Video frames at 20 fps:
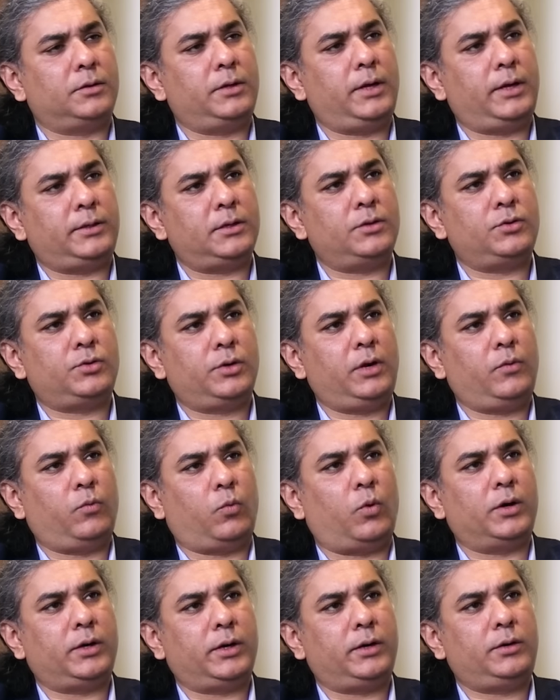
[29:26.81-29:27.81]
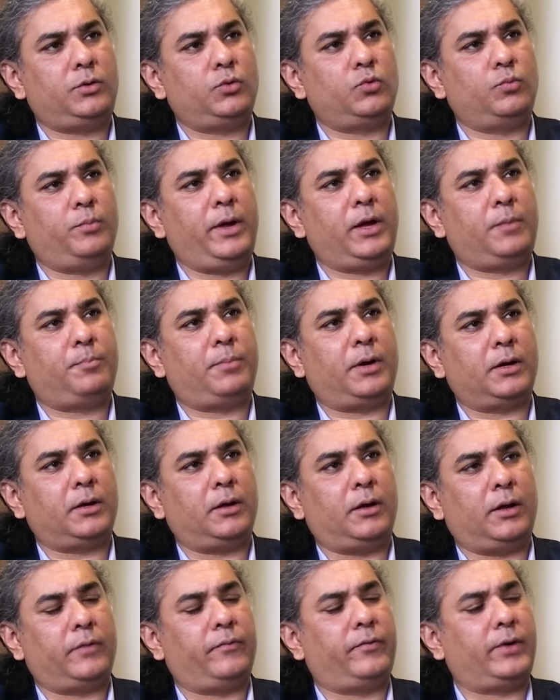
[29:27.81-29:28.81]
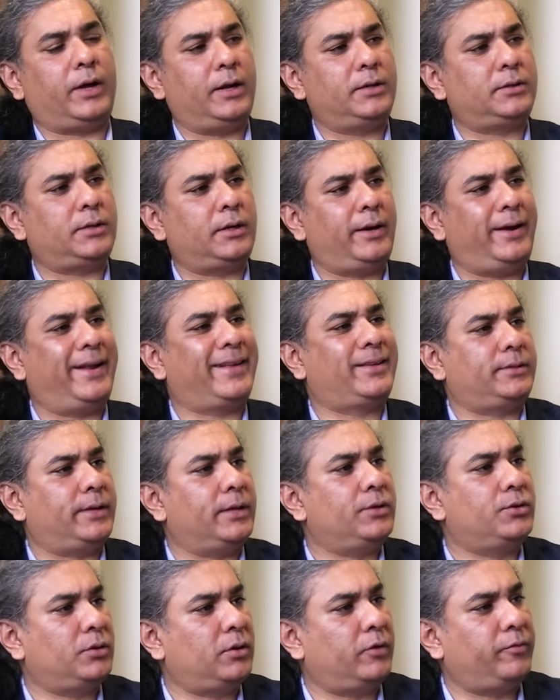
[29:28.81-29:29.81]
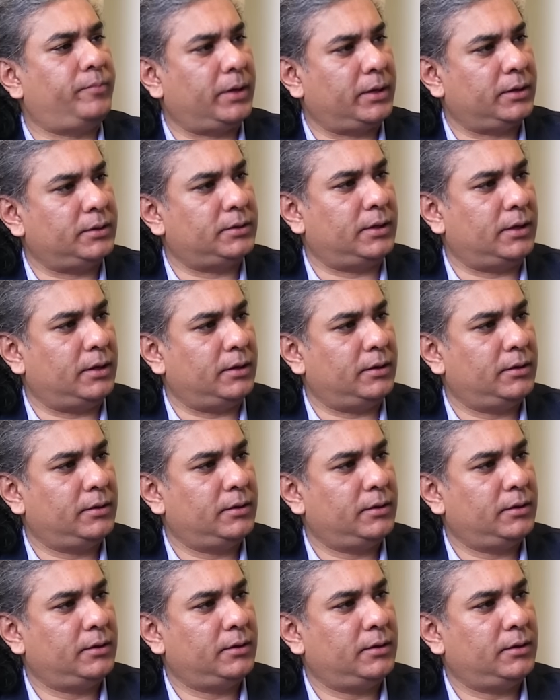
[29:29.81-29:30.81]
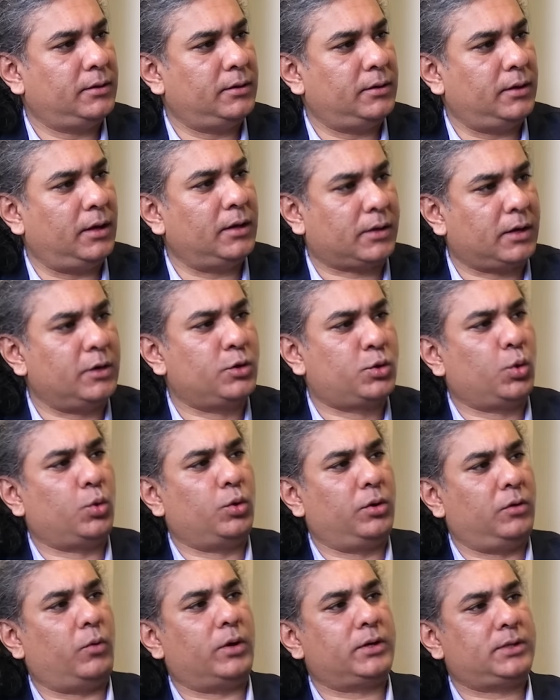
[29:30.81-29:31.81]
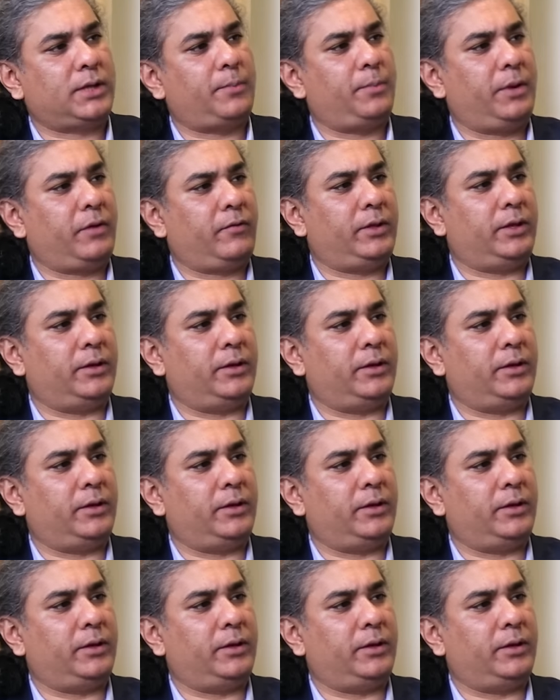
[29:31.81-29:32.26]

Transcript: So, they essentially wanted to make Afghanistan an extension of Pakistan. And control what's happening